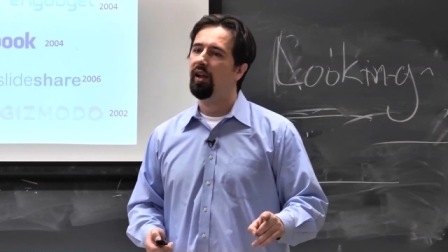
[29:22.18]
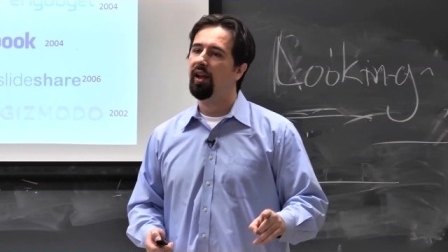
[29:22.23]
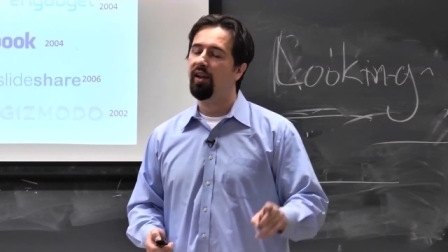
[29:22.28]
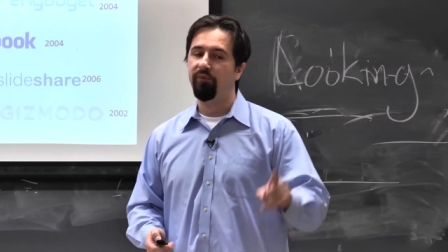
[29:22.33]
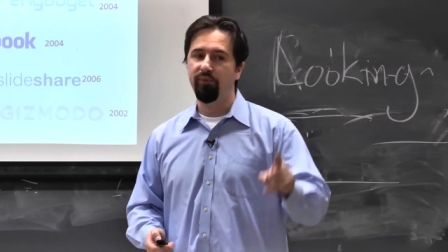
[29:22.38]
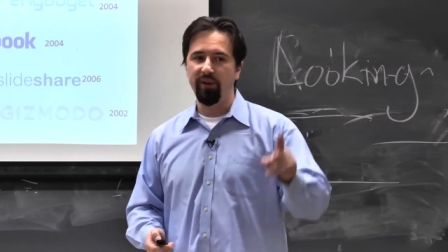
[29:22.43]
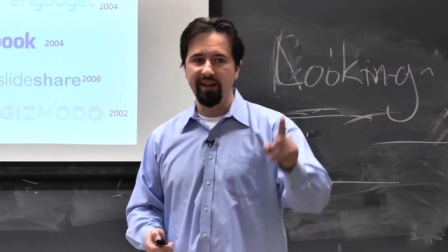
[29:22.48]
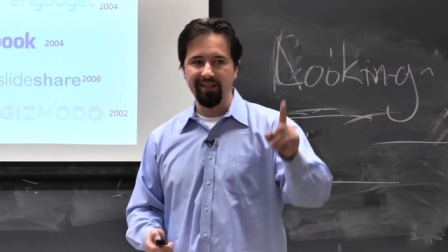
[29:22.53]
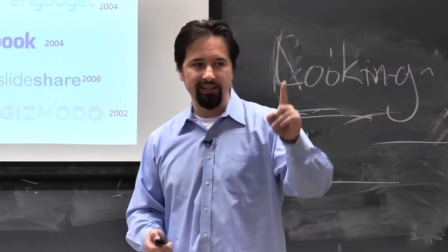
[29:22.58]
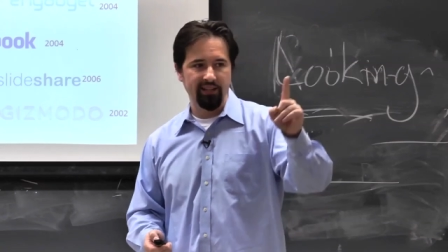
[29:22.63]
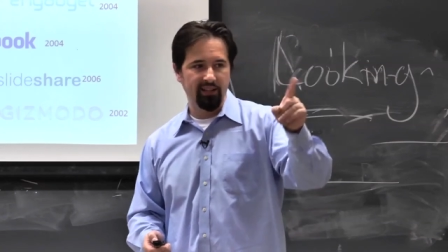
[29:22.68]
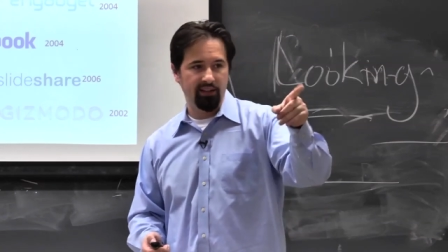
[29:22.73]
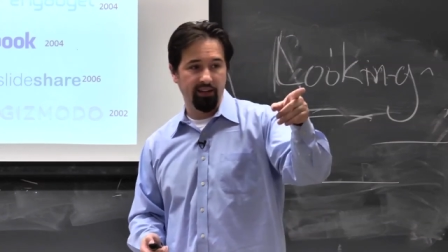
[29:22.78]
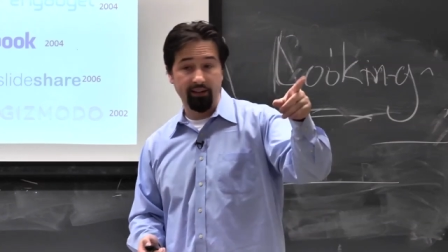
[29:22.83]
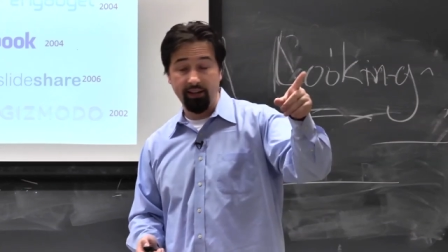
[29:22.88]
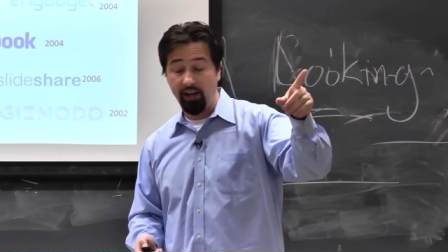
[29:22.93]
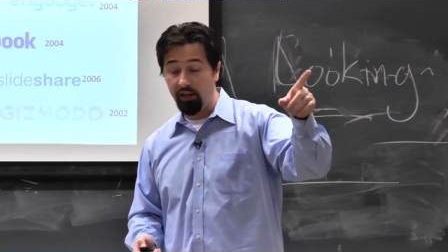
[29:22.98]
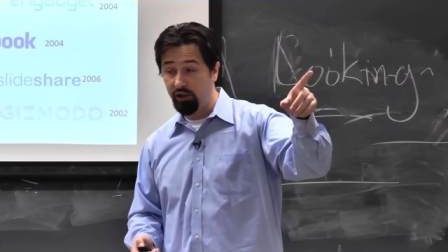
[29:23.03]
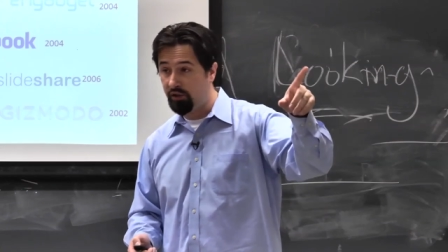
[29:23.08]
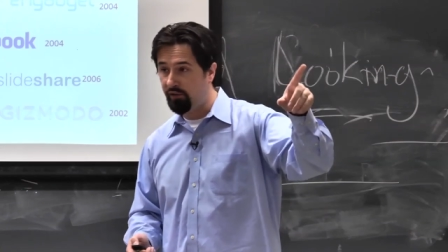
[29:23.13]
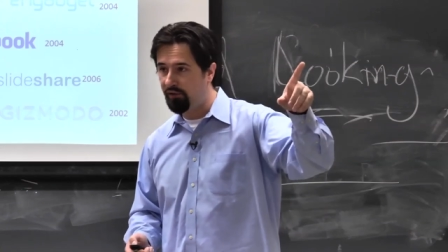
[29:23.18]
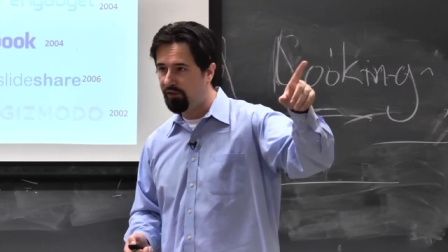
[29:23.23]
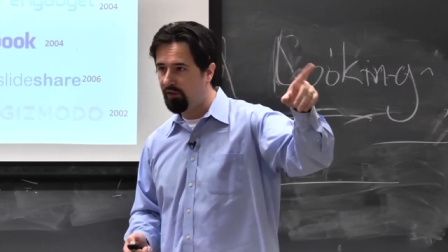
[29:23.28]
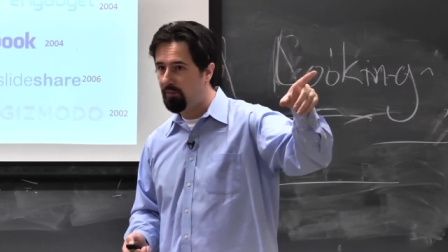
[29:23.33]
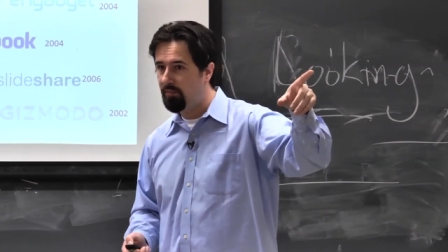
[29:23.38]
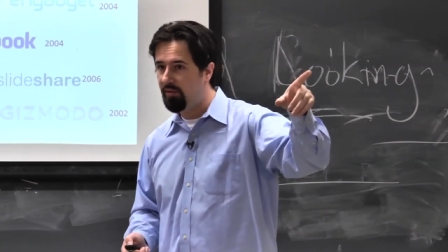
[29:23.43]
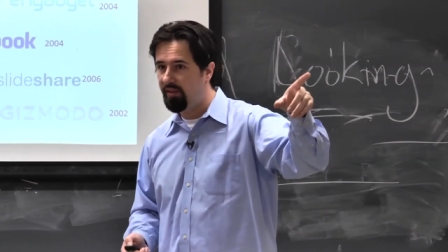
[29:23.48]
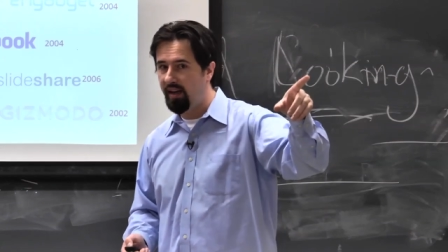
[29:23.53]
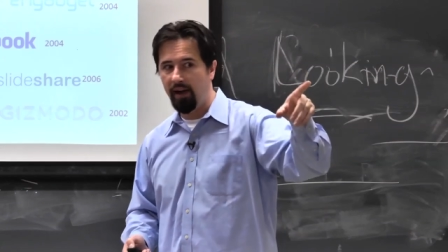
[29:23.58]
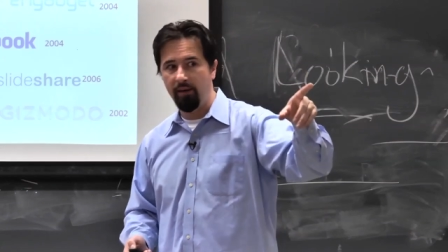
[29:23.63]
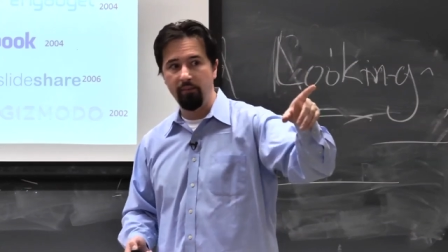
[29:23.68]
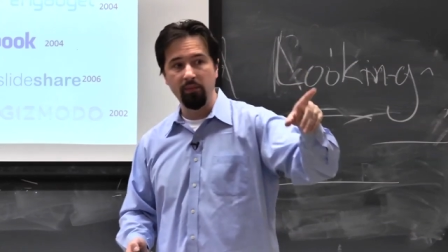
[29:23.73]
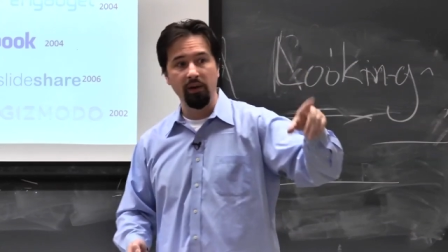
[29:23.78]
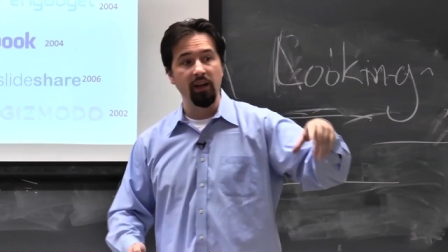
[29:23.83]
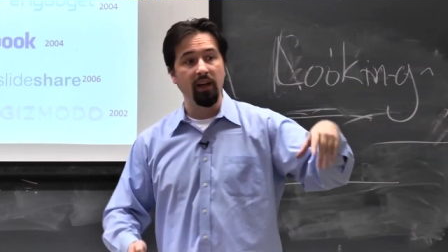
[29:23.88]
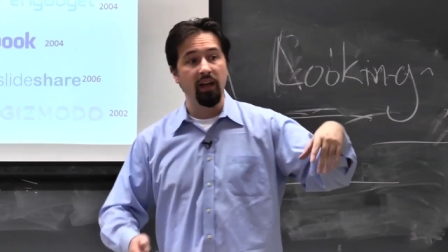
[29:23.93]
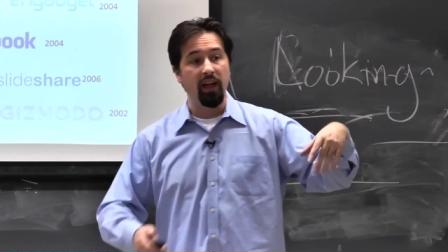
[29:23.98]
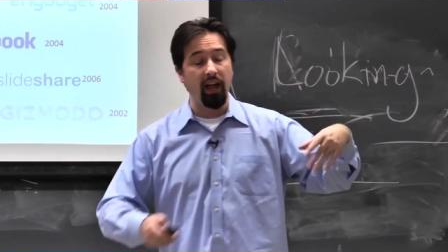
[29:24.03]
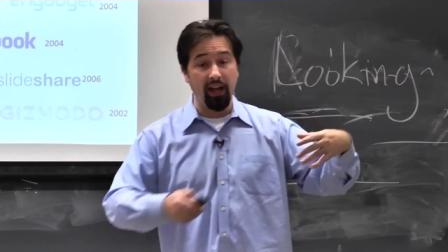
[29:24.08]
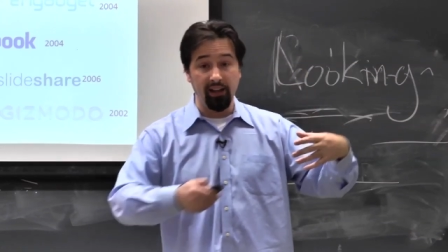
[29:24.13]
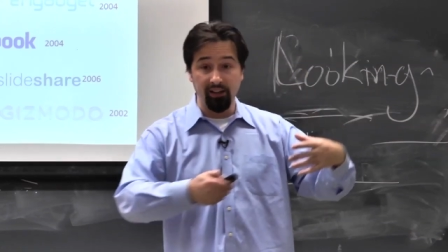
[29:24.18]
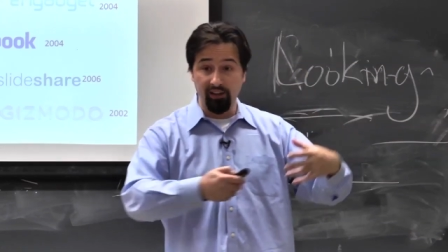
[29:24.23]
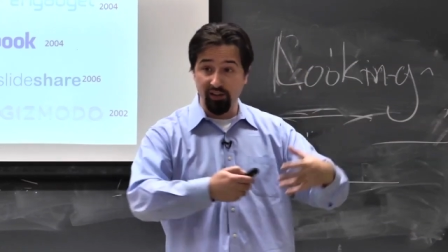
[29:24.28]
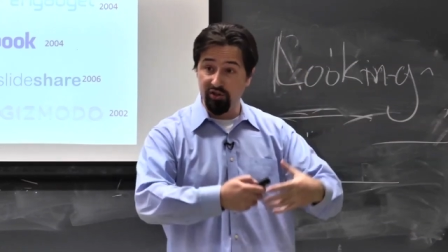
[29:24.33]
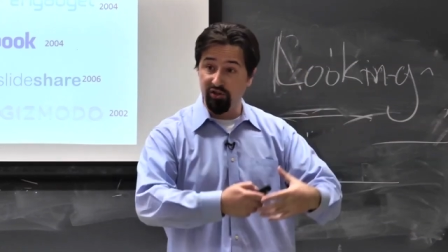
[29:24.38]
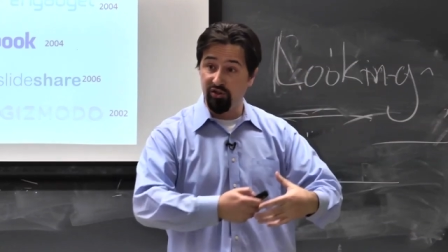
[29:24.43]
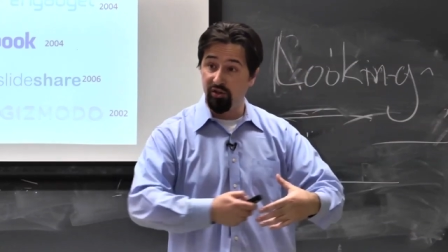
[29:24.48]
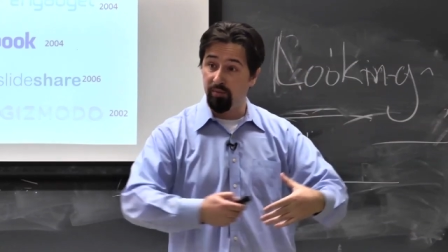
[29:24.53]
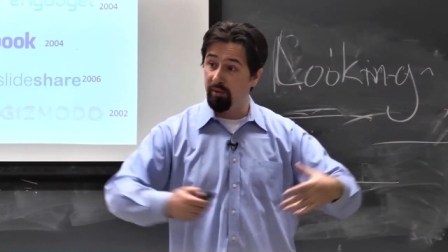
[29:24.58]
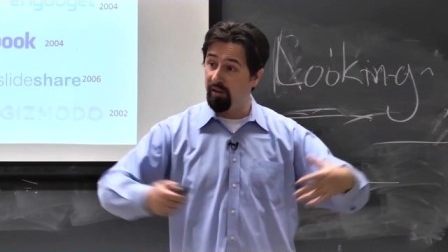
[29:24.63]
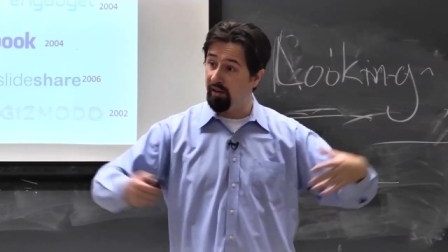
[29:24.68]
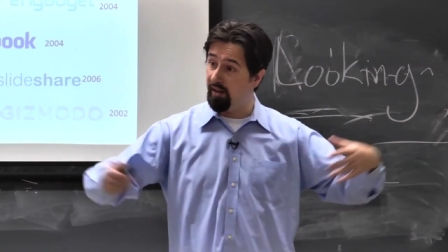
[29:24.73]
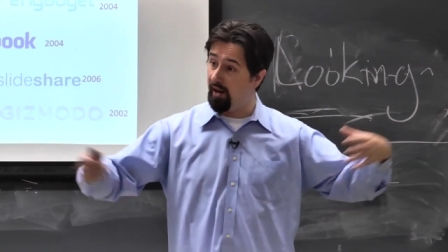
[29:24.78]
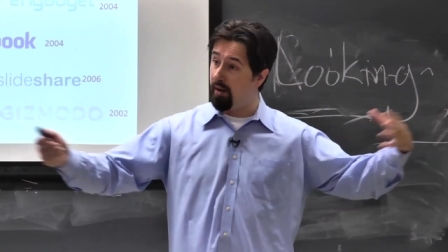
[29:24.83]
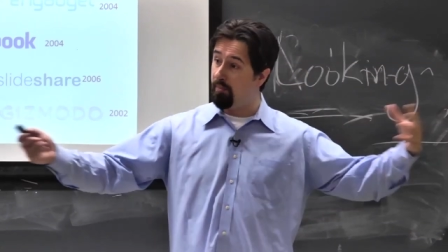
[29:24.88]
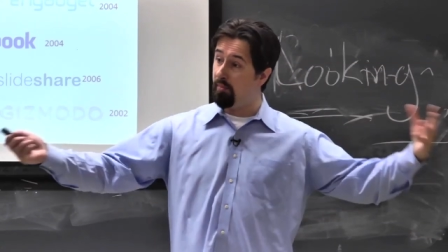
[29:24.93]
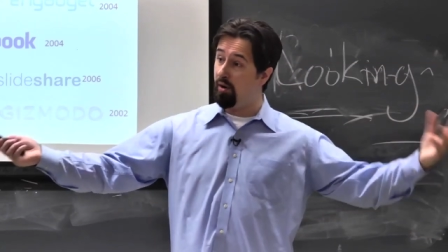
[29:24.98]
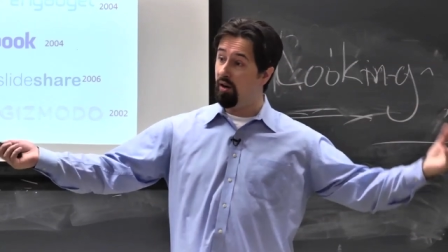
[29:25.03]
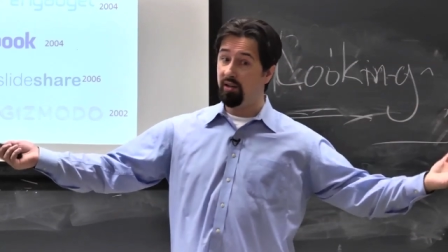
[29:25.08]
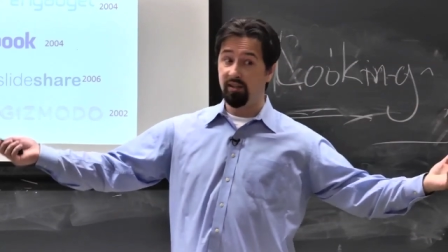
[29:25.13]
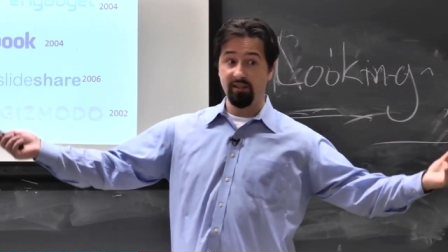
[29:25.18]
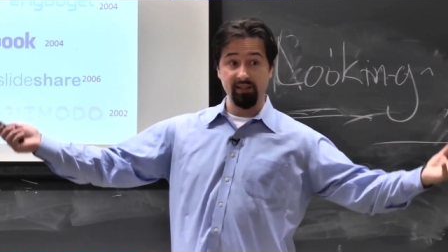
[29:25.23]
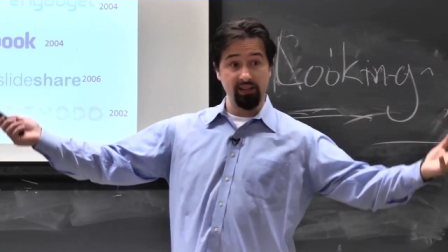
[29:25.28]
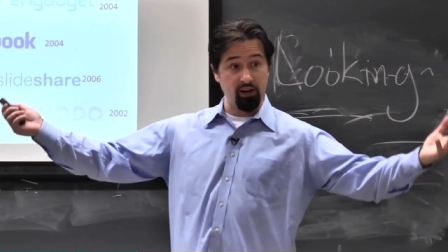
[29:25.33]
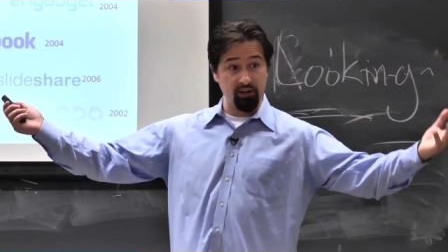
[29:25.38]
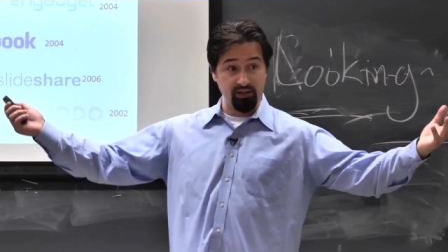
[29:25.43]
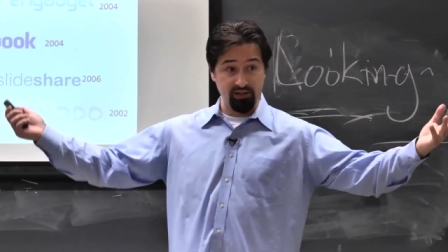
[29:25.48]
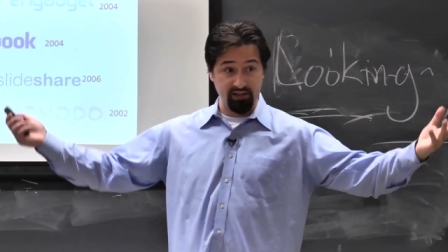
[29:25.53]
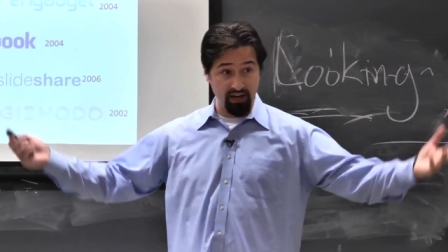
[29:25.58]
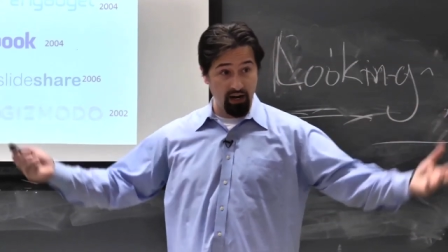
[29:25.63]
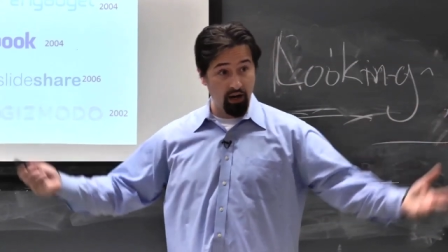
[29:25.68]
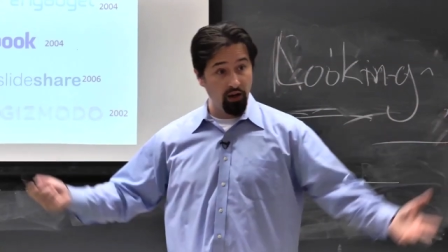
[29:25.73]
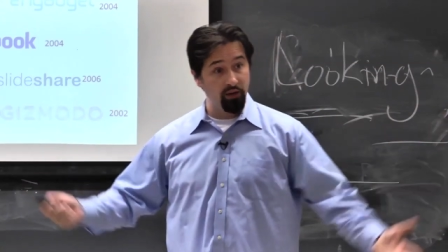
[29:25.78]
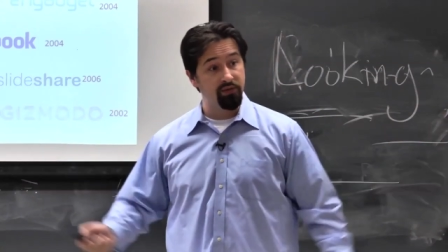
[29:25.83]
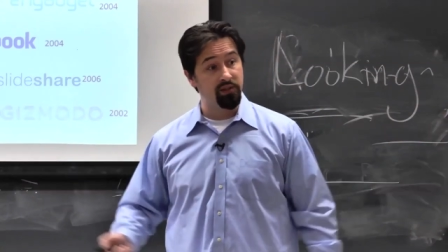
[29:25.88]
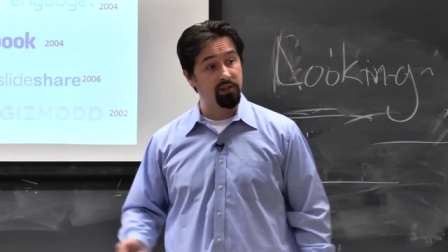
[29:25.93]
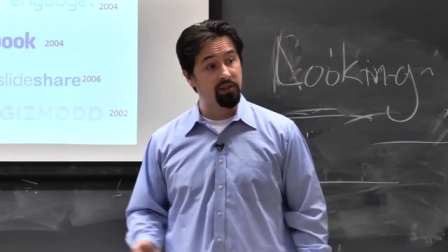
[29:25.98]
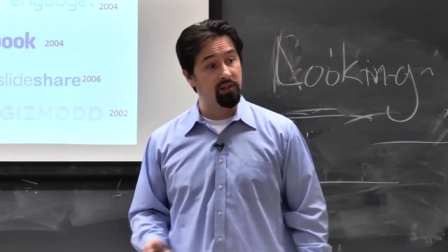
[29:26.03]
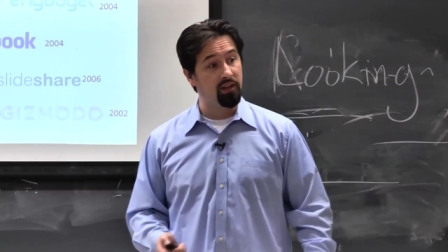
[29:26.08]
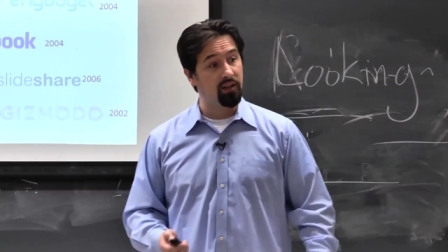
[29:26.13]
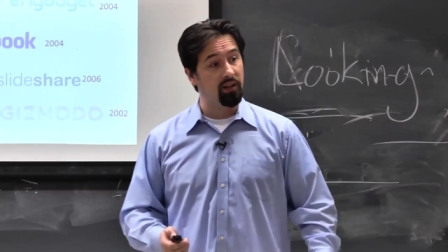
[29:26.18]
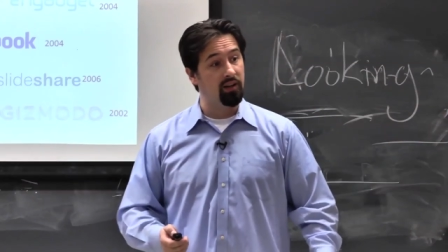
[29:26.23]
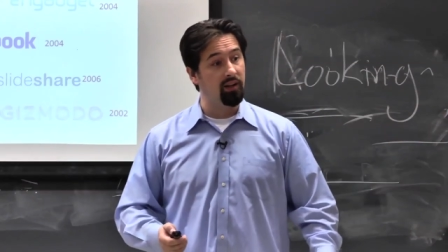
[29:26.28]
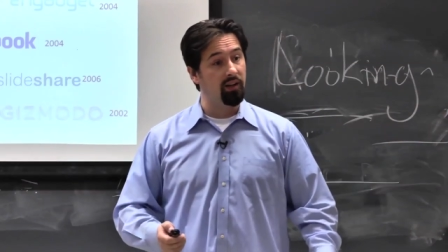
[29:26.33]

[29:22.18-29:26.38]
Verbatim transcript: If we steal attention from them, and distribute it amongst ourselves,